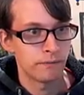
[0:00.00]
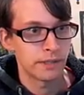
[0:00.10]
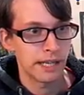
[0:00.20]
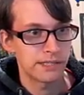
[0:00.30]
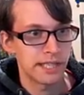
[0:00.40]

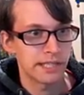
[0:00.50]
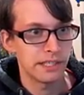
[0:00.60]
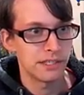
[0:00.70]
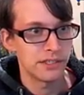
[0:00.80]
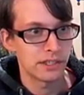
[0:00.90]
Got to take it
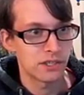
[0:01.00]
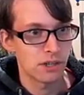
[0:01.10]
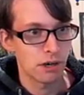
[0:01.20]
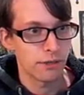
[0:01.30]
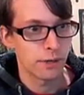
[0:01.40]
easy at the
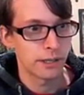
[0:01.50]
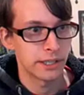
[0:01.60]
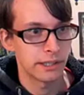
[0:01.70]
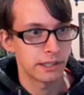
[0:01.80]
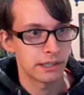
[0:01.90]
start of third
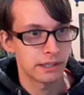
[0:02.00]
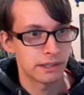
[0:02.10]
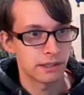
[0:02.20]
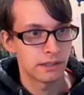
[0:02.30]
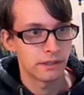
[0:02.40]
gear, and
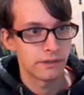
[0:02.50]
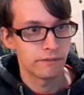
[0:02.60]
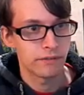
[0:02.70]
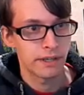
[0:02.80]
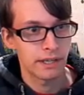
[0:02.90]

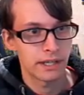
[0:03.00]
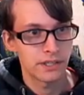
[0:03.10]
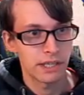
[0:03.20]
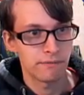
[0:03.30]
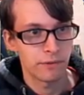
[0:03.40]
I'd
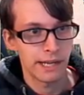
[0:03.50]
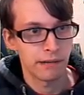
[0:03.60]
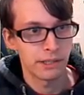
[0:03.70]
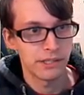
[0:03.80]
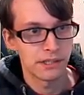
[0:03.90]
say for that
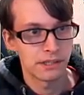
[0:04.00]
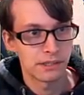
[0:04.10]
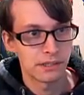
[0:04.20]
reason,